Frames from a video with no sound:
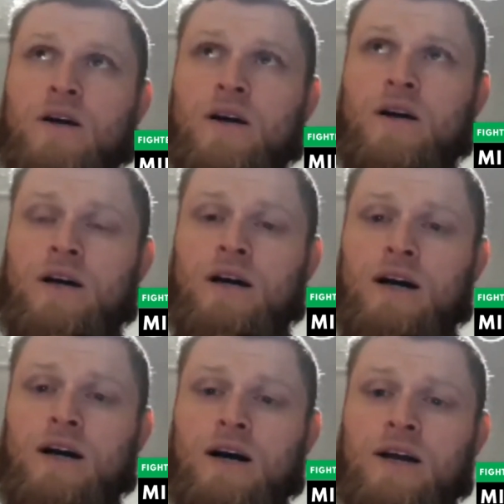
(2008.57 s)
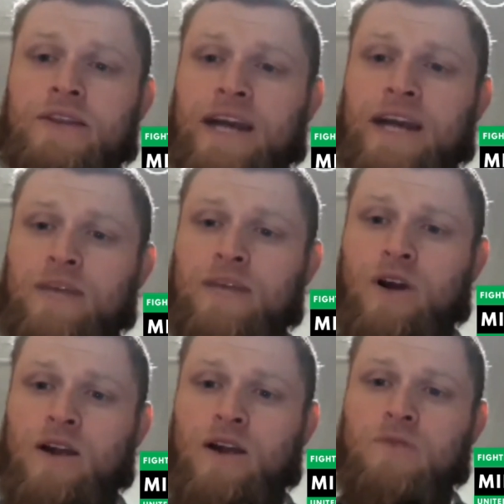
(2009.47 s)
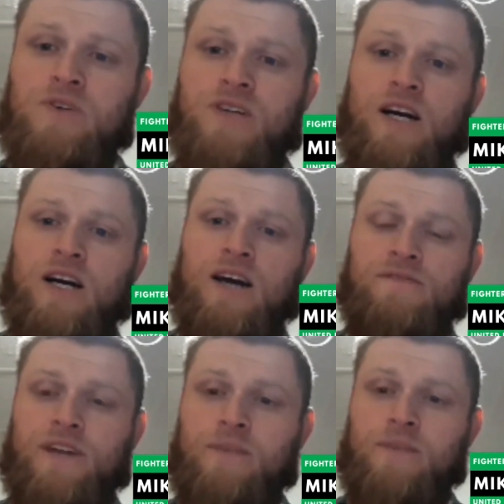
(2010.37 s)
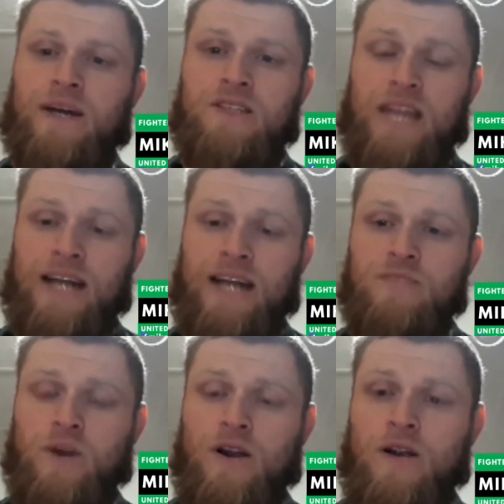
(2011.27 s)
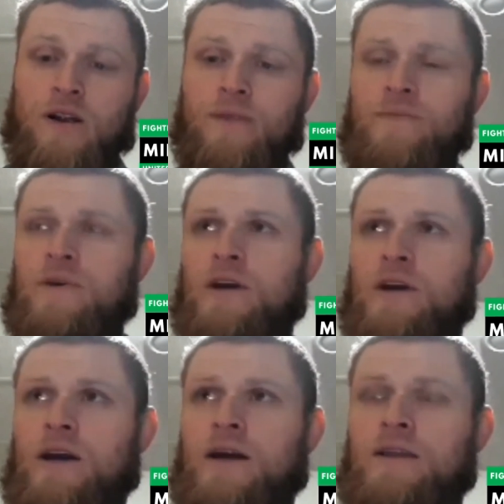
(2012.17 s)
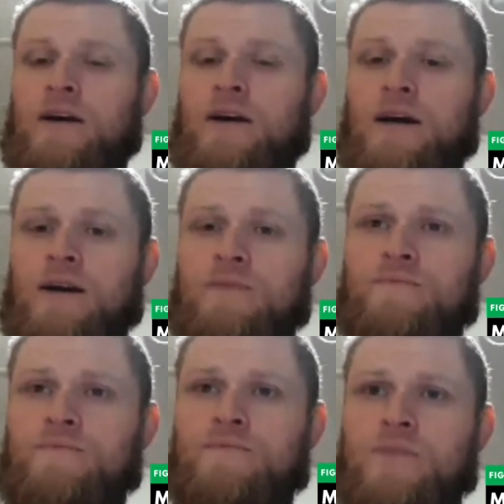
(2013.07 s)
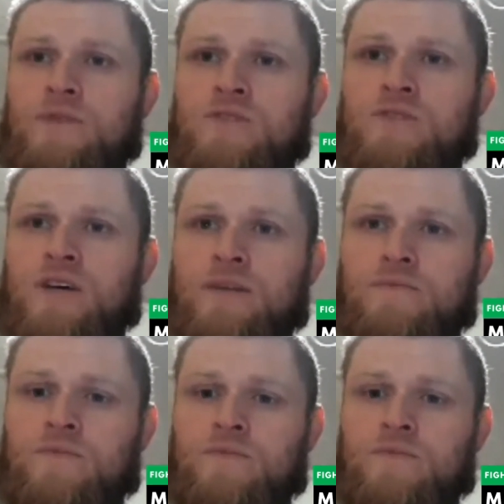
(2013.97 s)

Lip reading: On Deck Bar was a friend of mine's dad's bar, and there's a